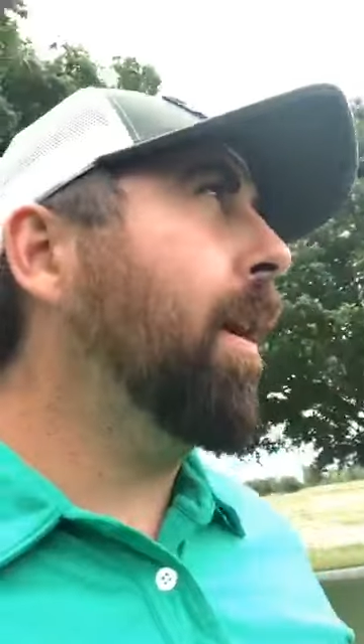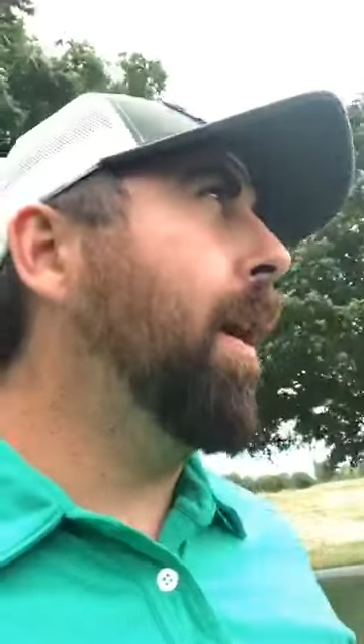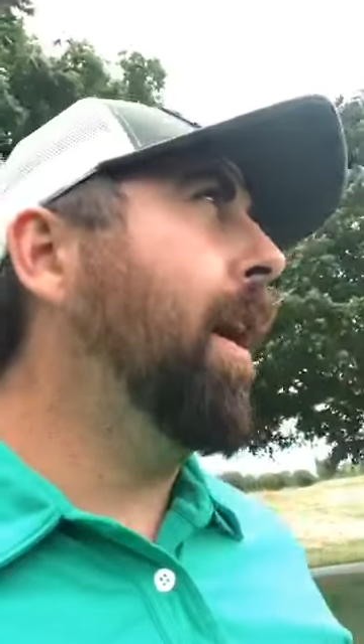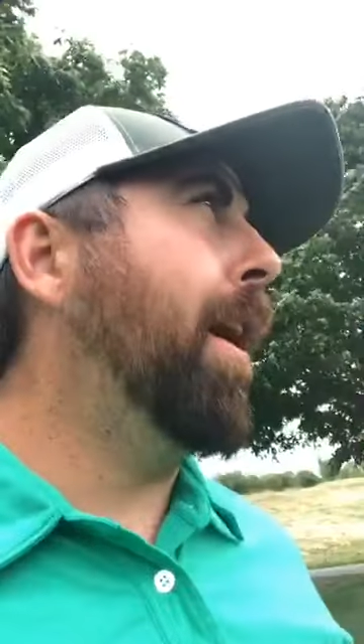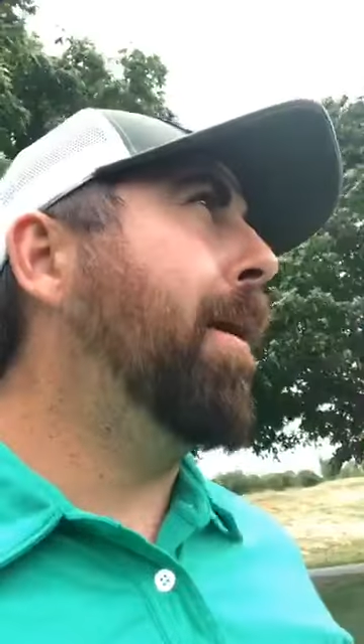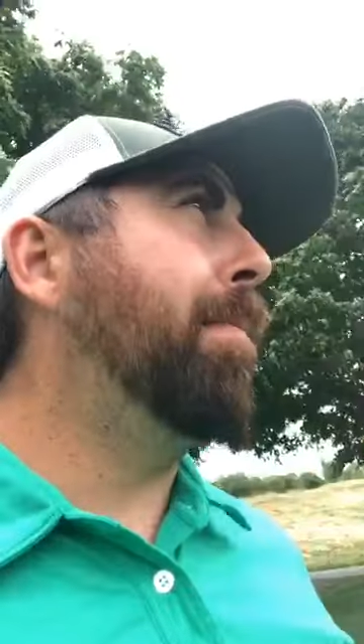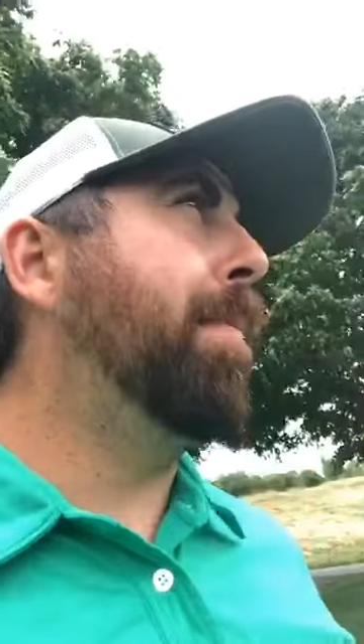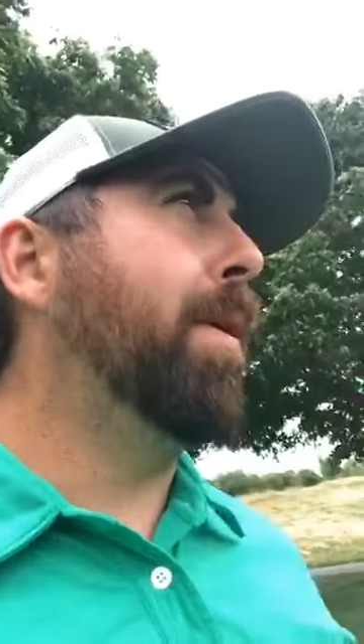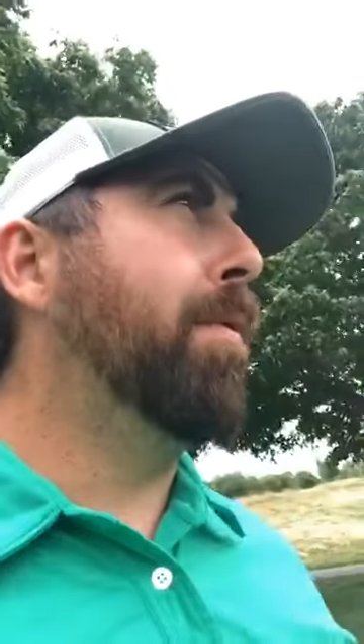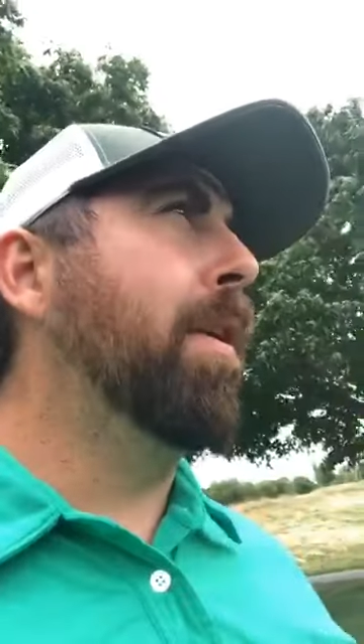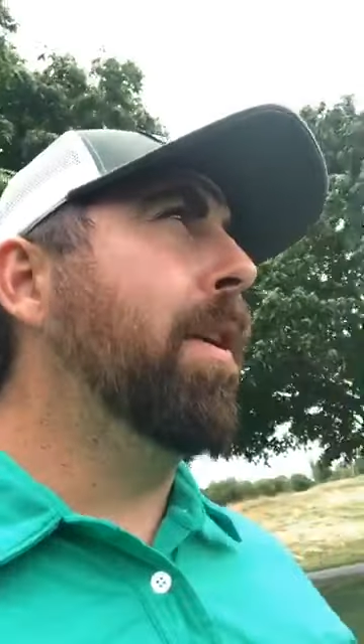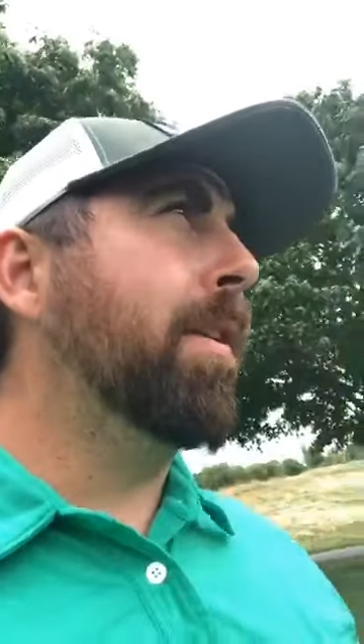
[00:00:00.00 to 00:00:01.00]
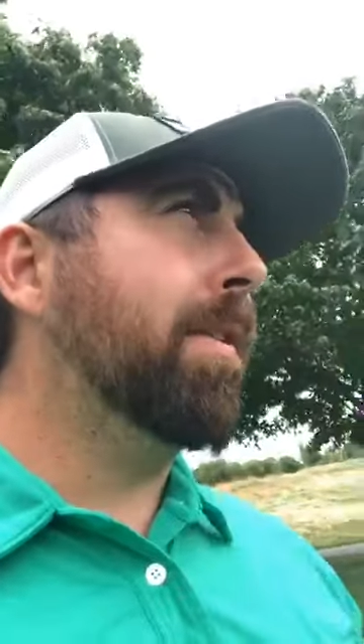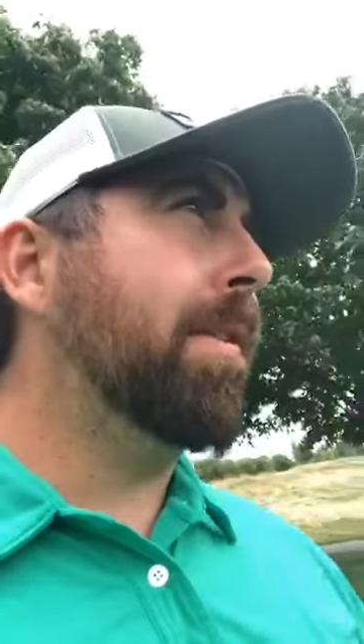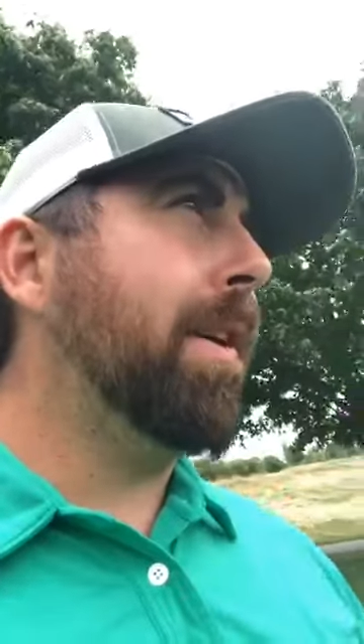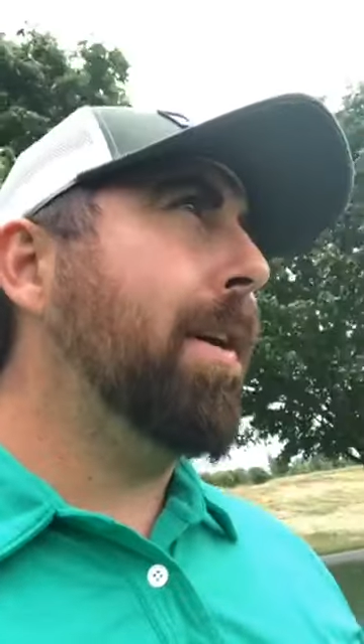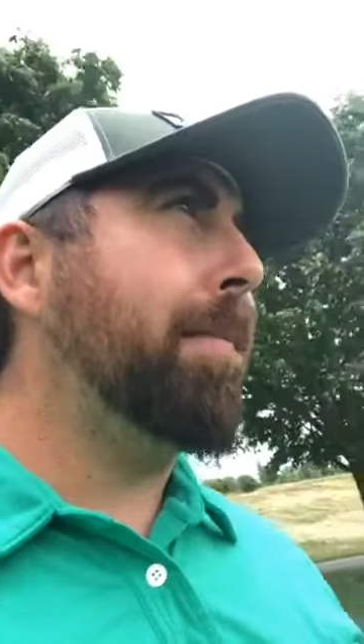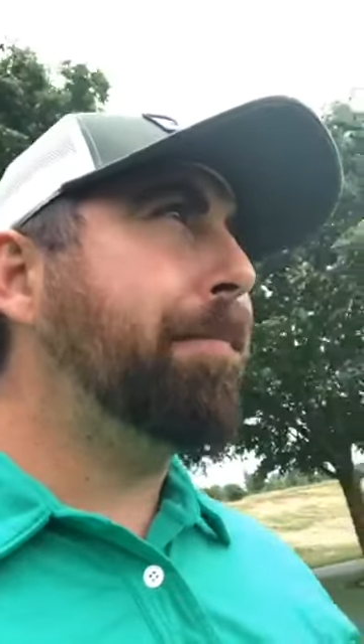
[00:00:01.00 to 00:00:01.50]
But really,
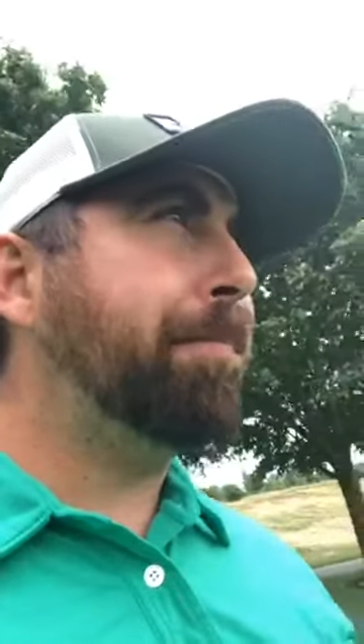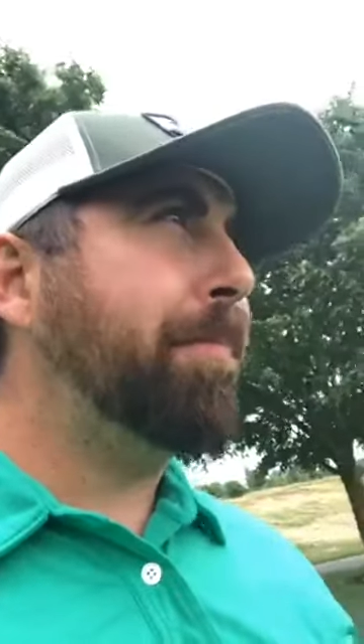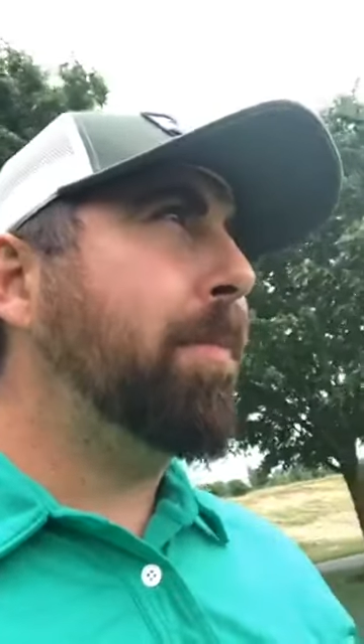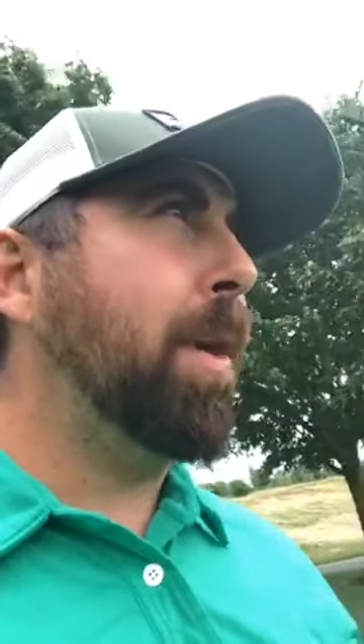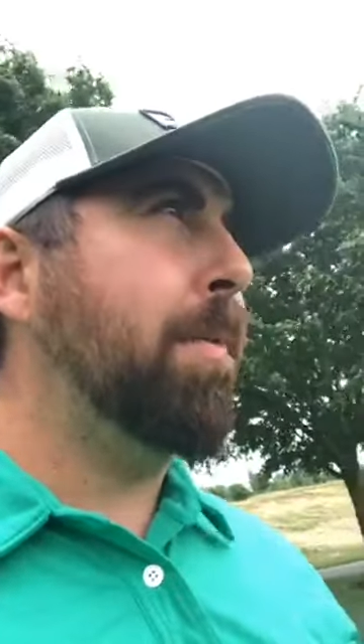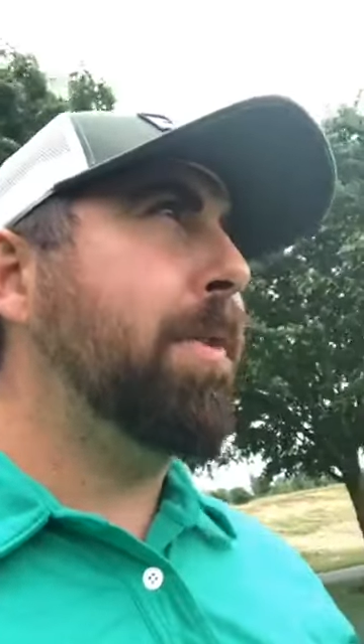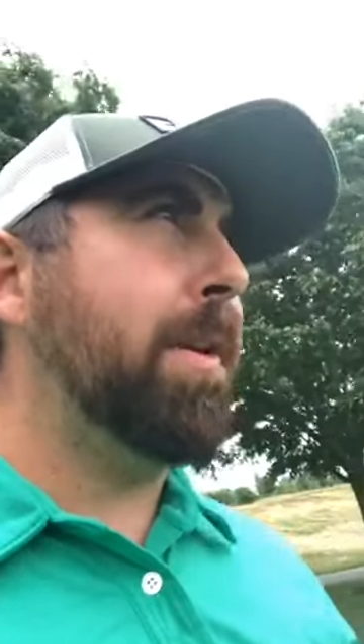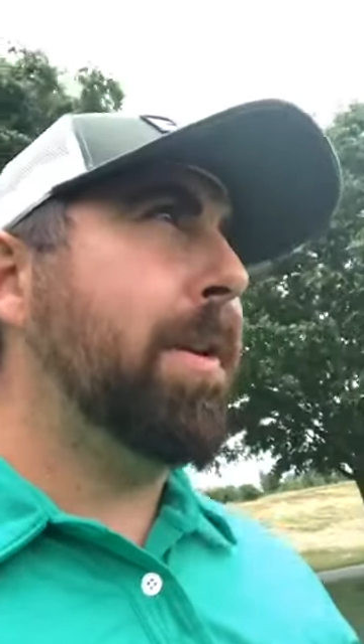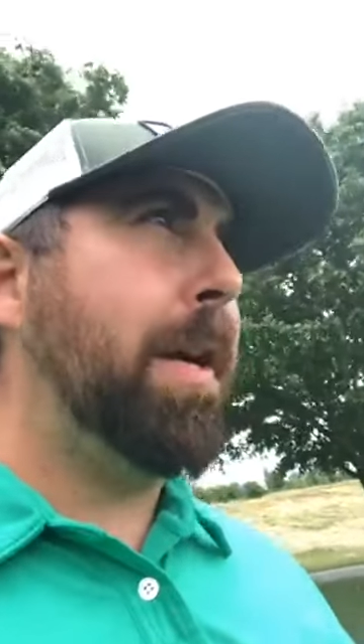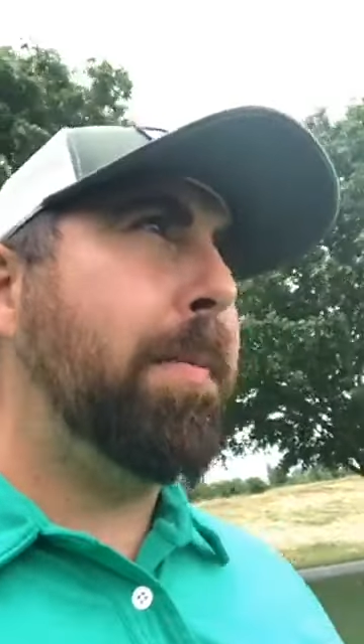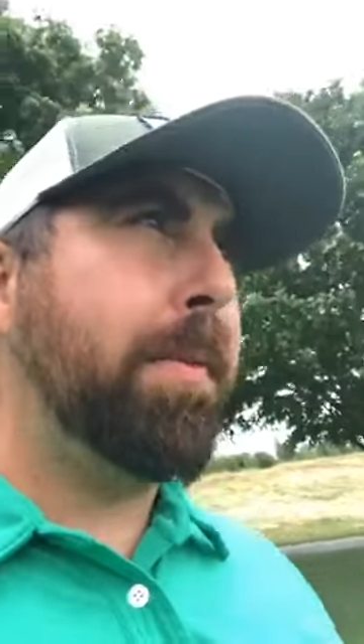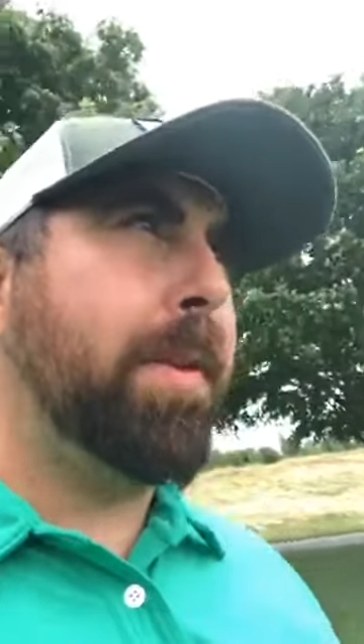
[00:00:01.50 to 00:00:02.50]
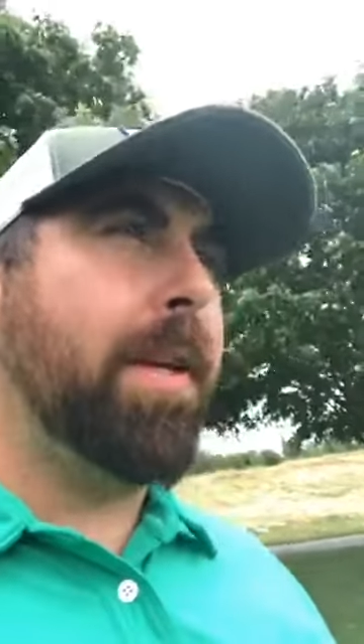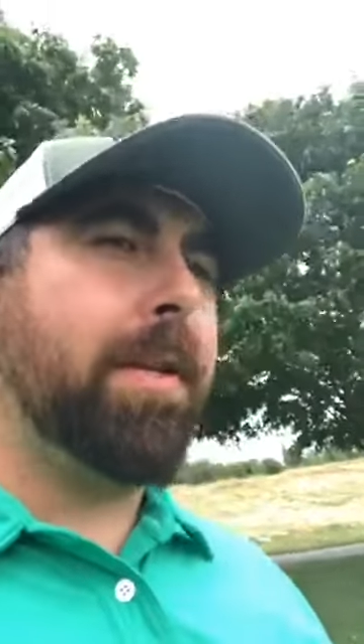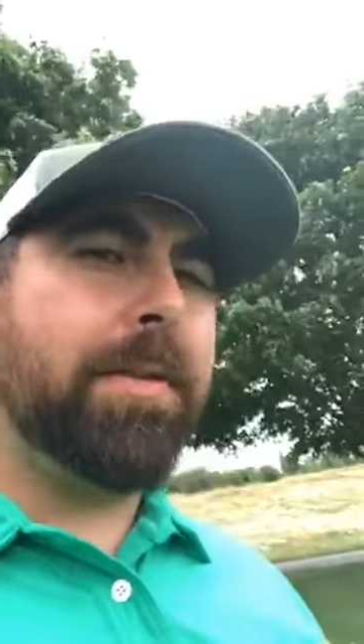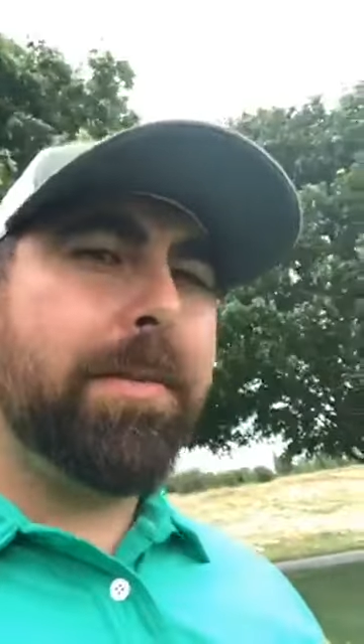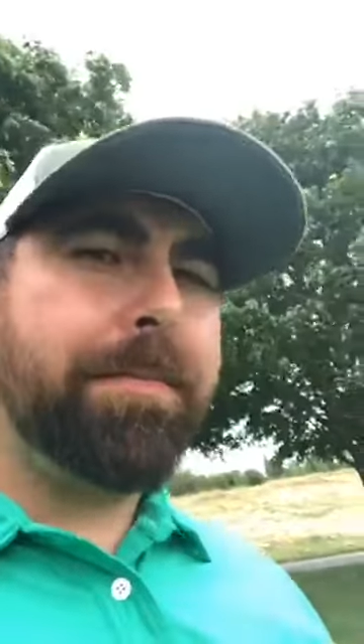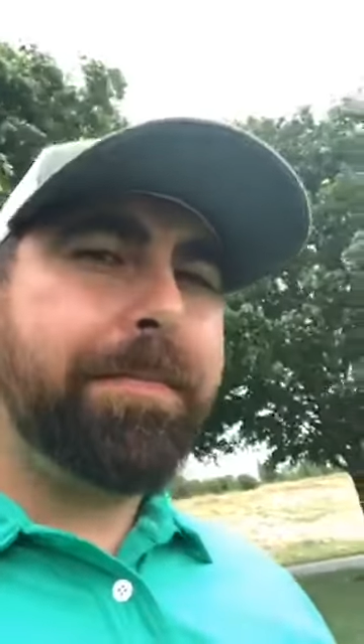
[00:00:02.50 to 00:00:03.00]
it's like, comes down to a couple
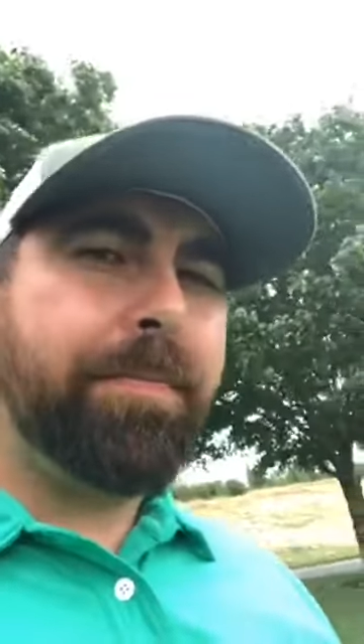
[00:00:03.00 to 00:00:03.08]
things.